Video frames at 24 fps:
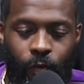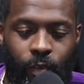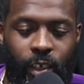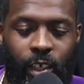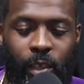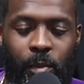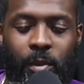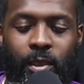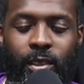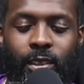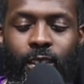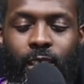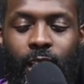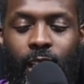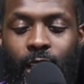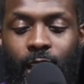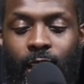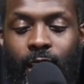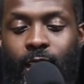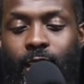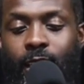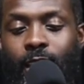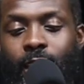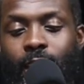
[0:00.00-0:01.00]
them to say
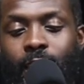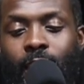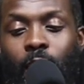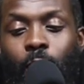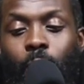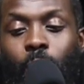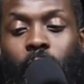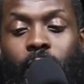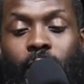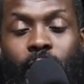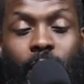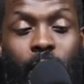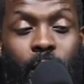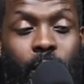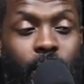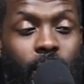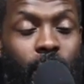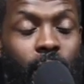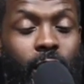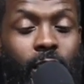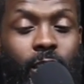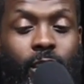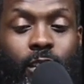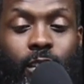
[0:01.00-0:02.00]
they wanted,
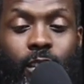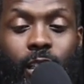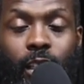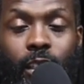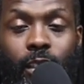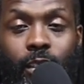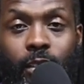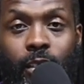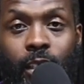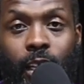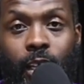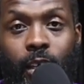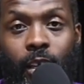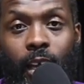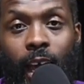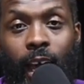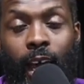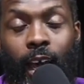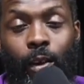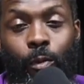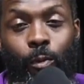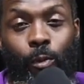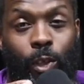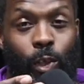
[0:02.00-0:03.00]
they
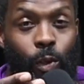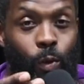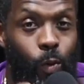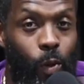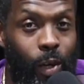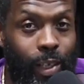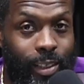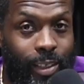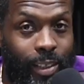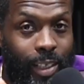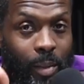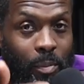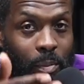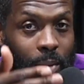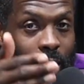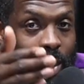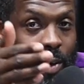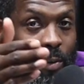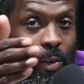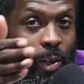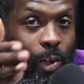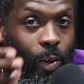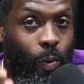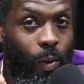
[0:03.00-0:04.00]
add request, they made
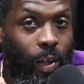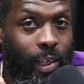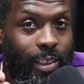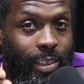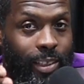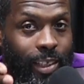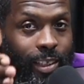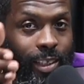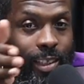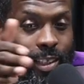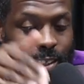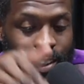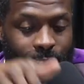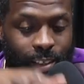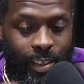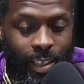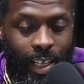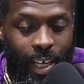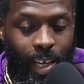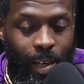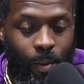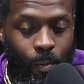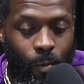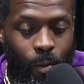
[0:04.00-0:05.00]
request that these
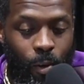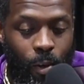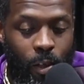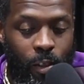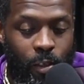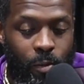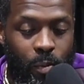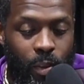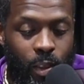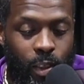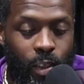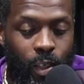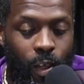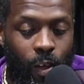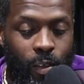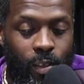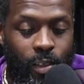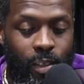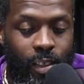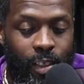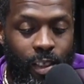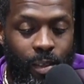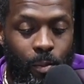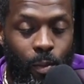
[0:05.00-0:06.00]
same words be taught to
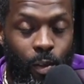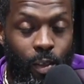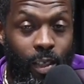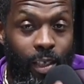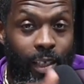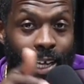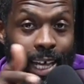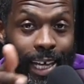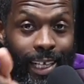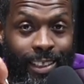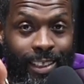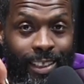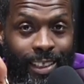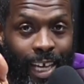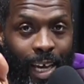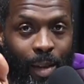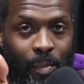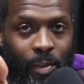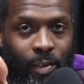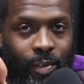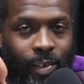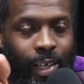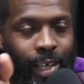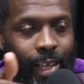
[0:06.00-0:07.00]
them on the next
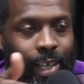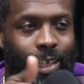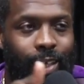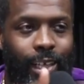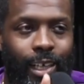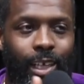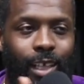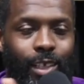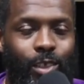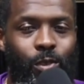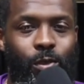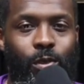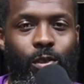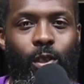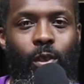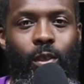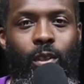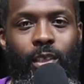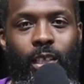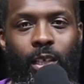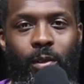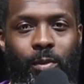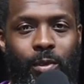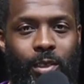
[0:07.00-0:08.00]
Sabbath. They let you know that
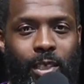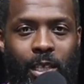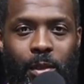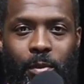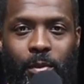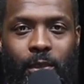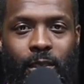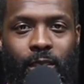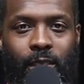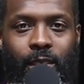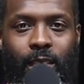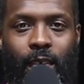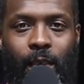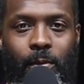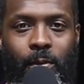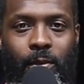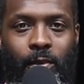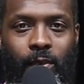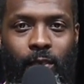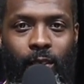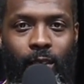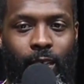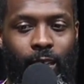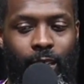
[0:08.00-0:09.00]
they were keeping the Sabbath.
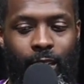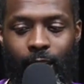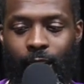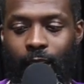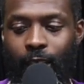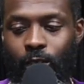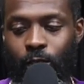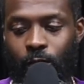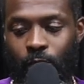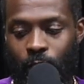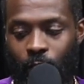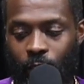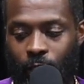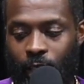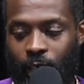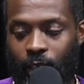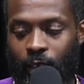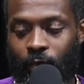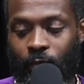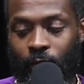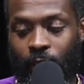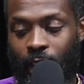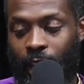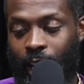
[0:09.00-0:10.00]
They let you know that
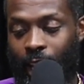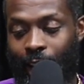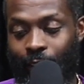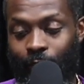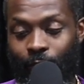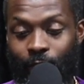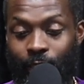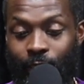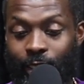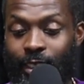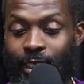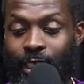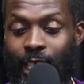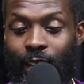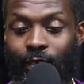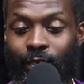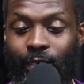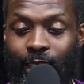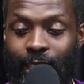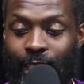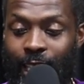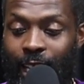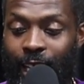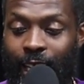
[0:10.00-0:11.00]
every 7
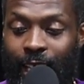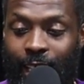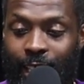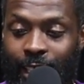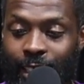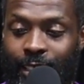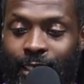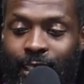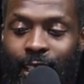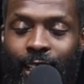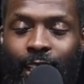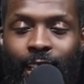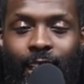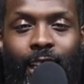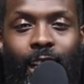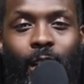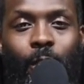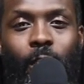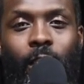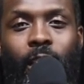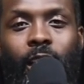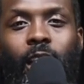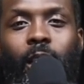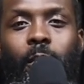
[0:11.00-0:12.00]
days they were
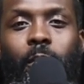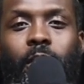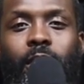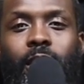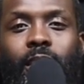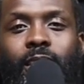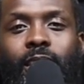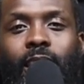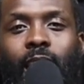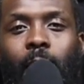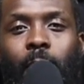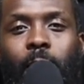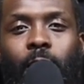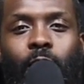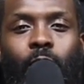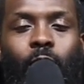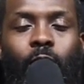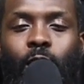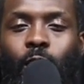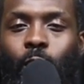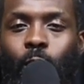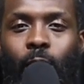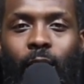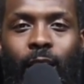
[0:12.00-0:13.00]
keeping the Sabbath.
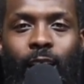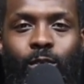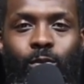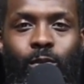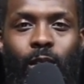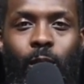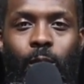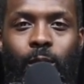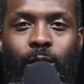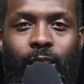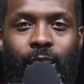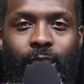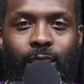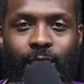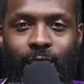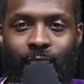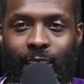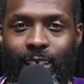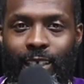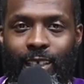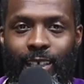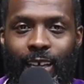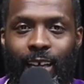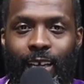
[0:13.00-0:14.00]
Otherwise, why would they say the
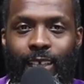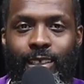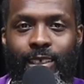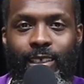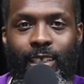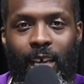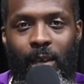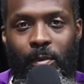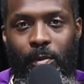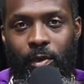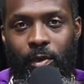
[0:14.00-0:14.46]
next Sabbath?